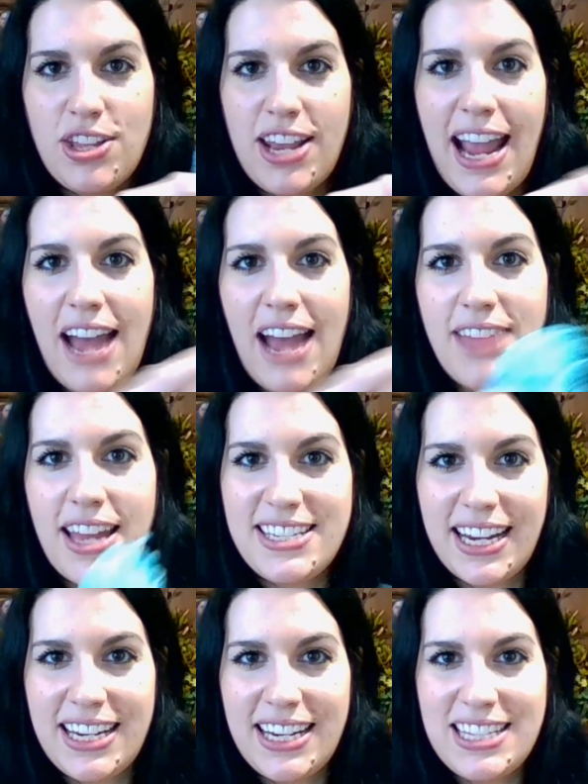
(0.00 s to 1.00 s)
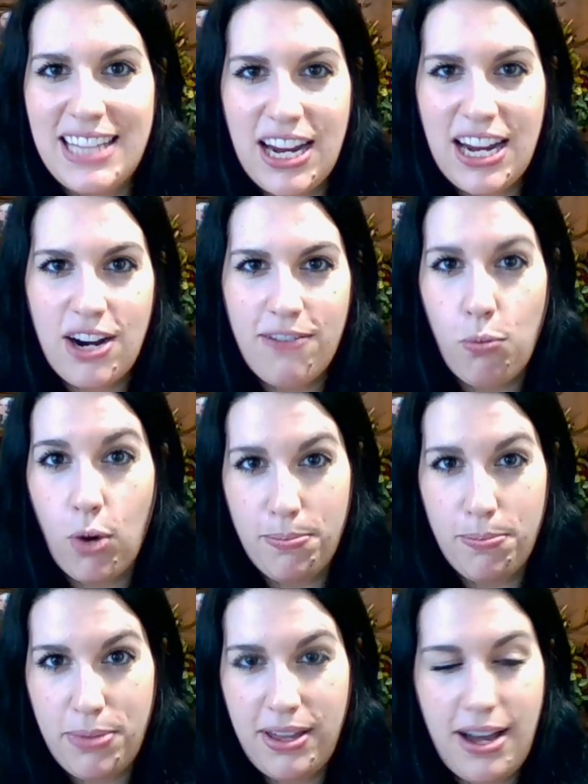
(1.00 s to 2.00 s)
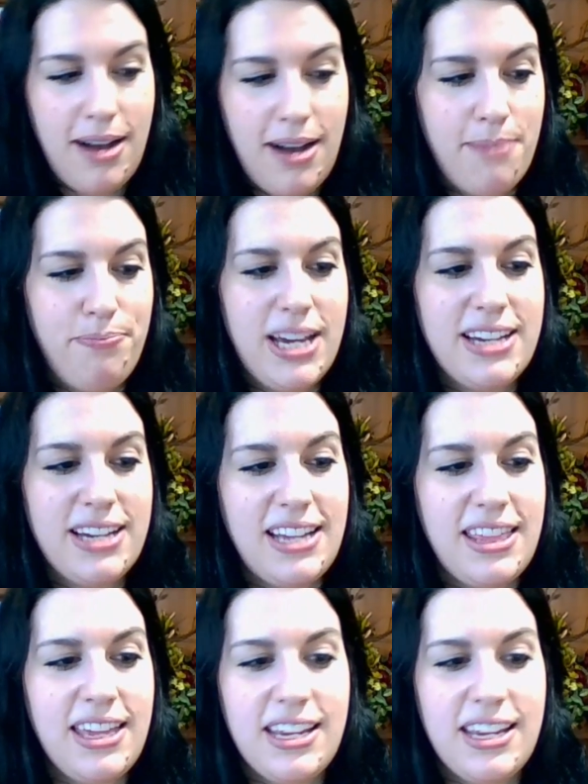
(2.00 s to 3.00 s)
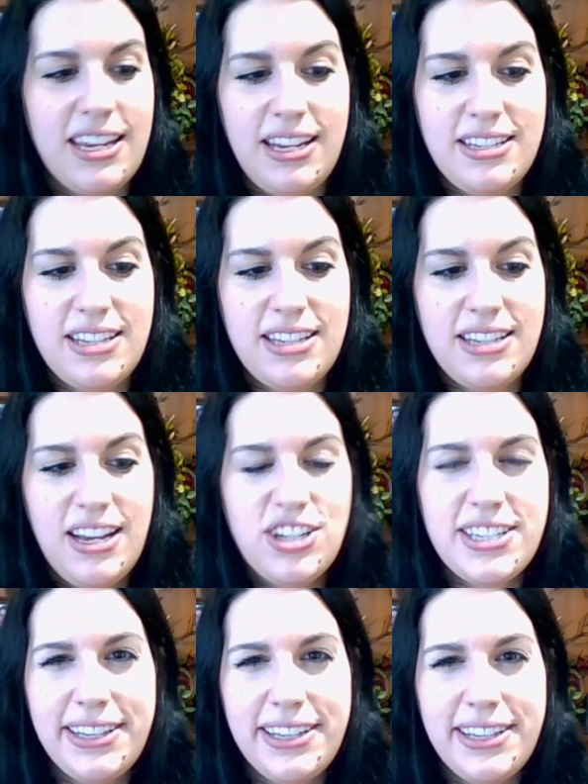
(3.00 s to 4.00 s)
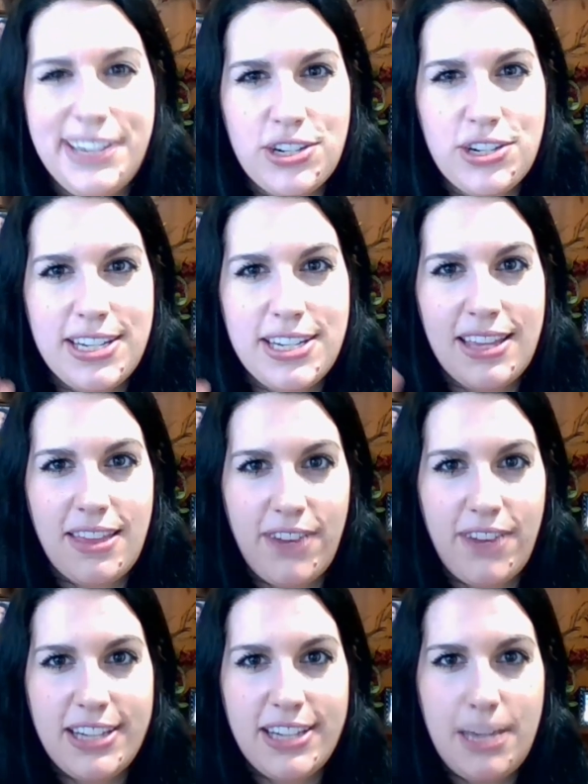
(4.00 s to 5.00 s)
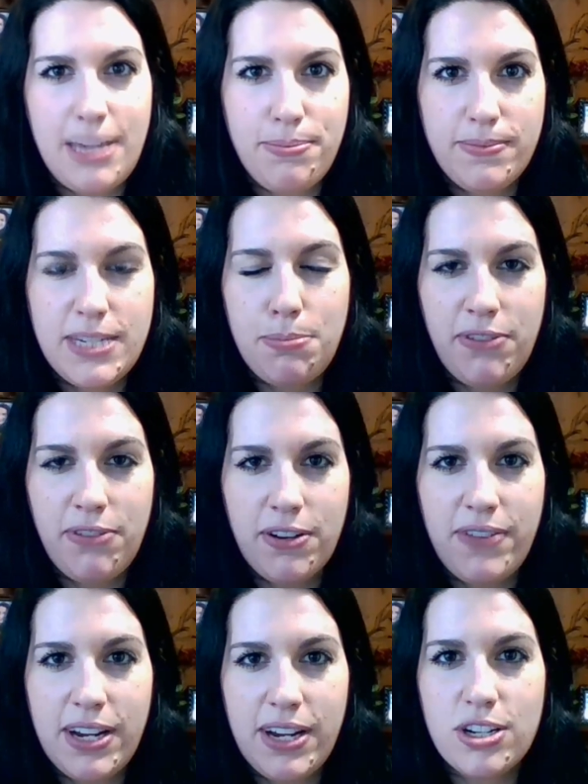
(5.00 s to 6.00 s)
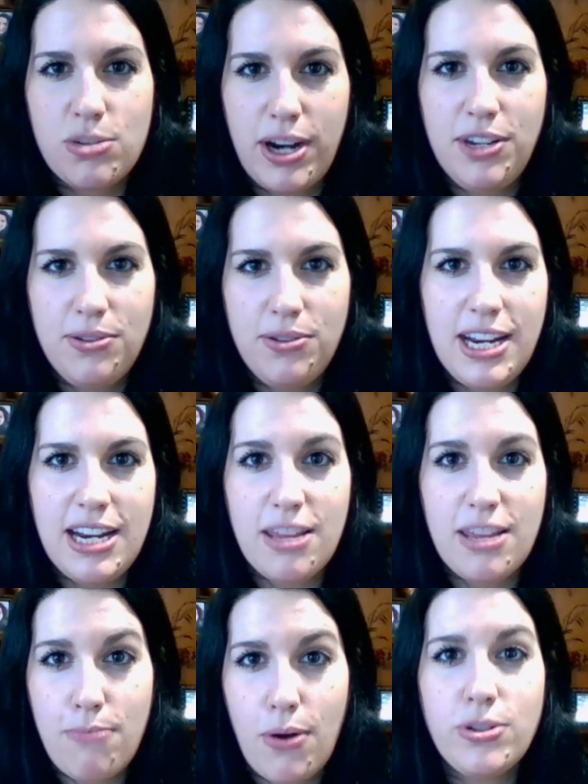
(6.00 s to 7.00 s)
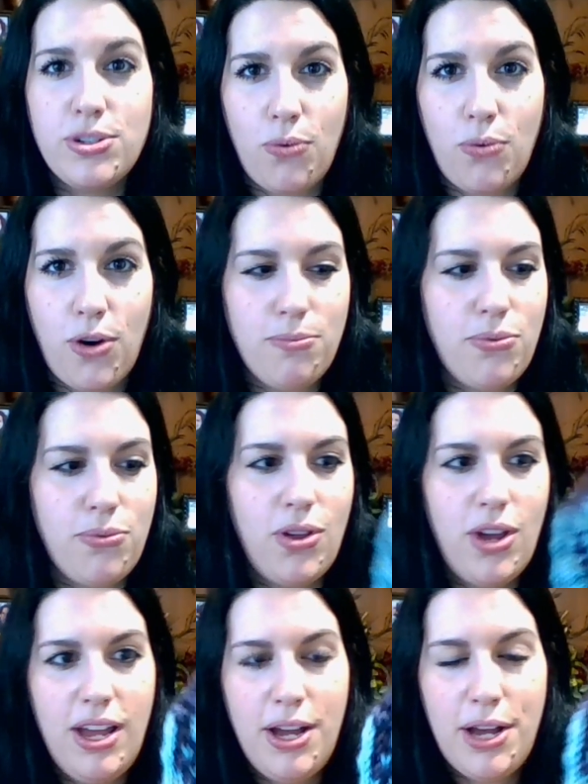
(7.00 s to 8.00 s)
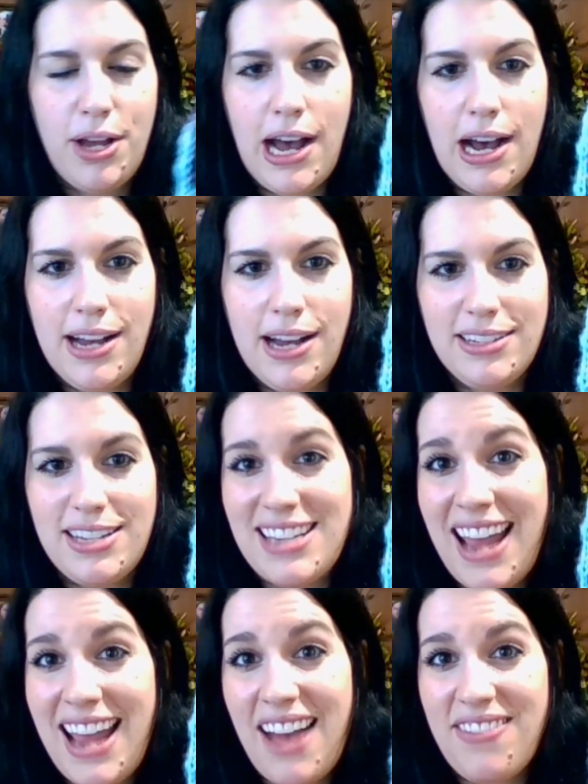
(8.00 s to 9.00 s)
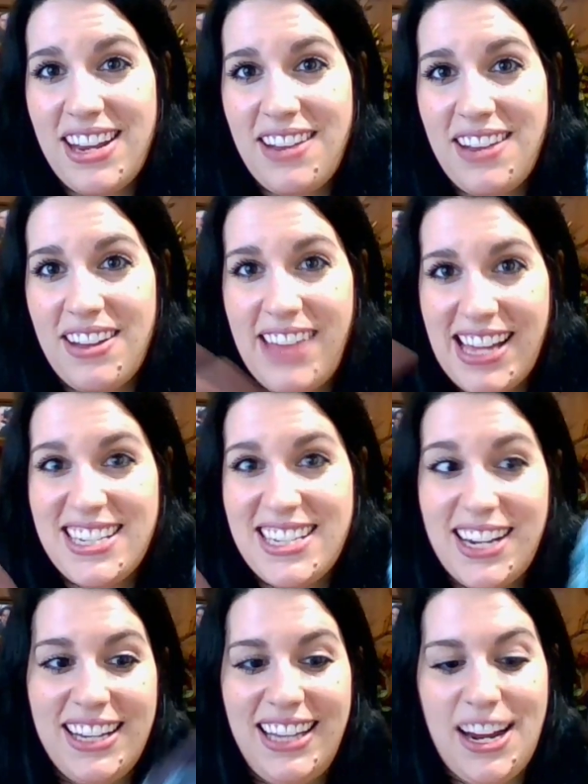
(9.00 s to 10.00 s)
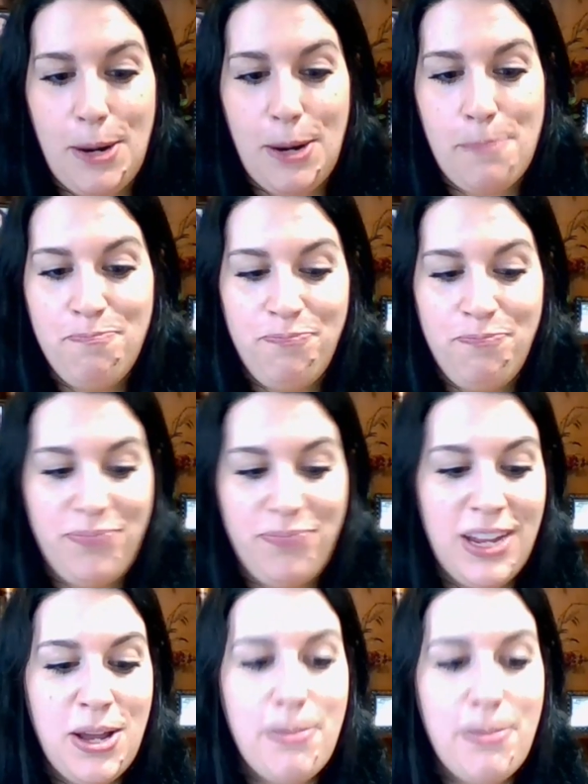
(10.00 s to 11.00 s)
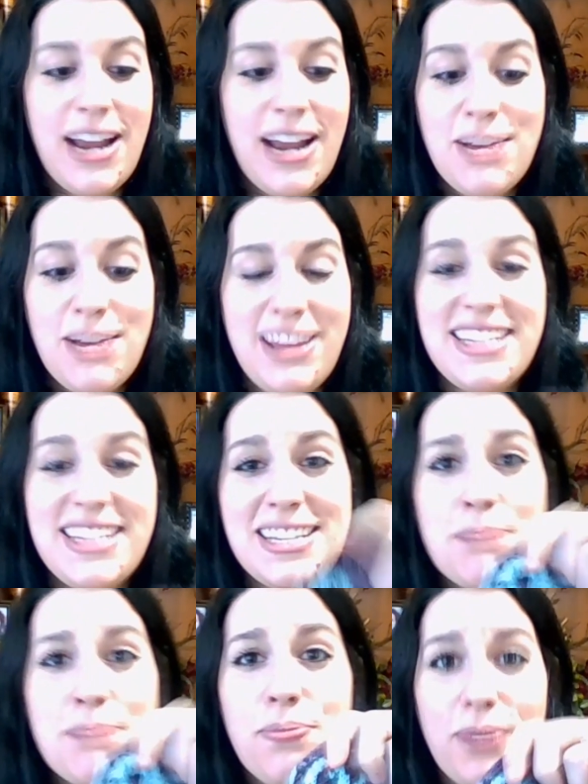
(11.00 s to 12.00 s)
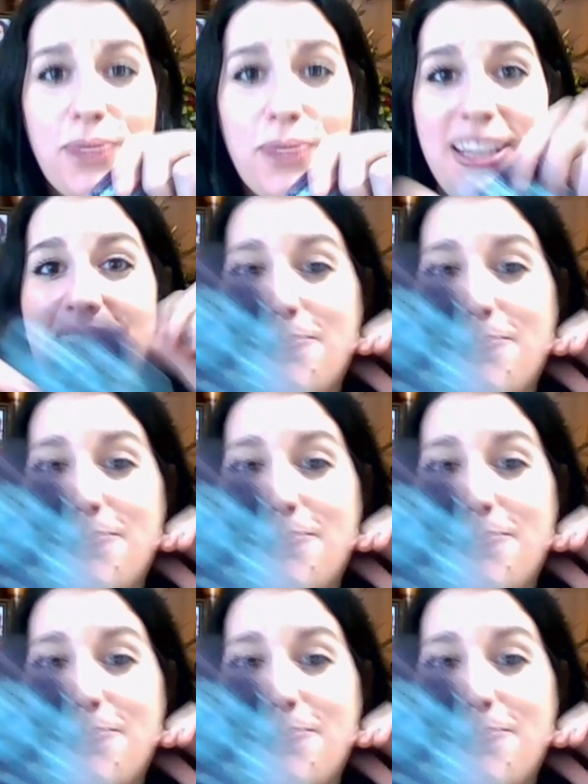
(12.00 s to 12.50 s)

that I have that second layer of warmth, because I think it is just a little interesting that the very tip of your fingers where you need the most warmth doesn't have any of that second layer. But anyway, this is a brilliant